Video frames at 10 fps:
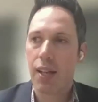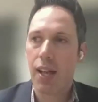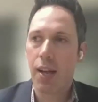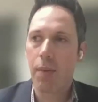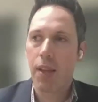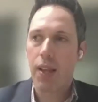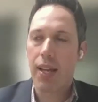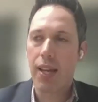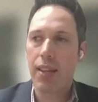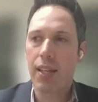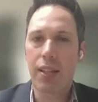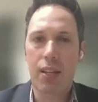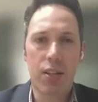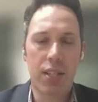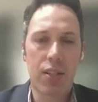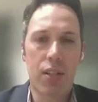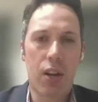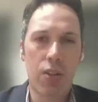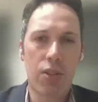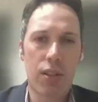Um, yeah. And I think there are these
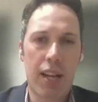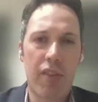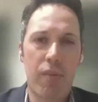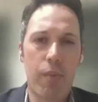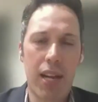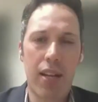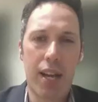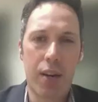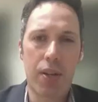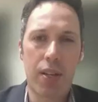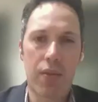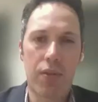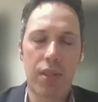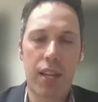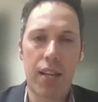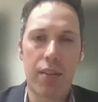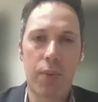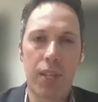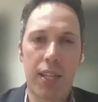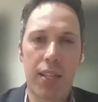larger kind of meta narratives that
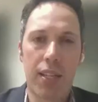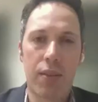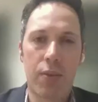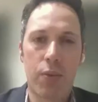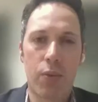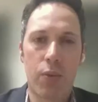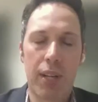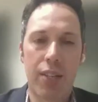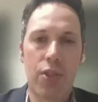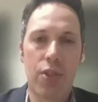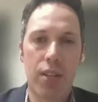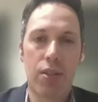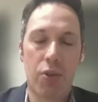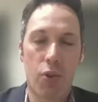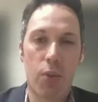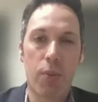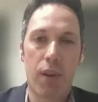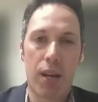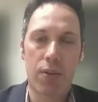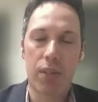we can we can change the norm
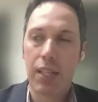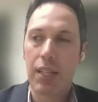around.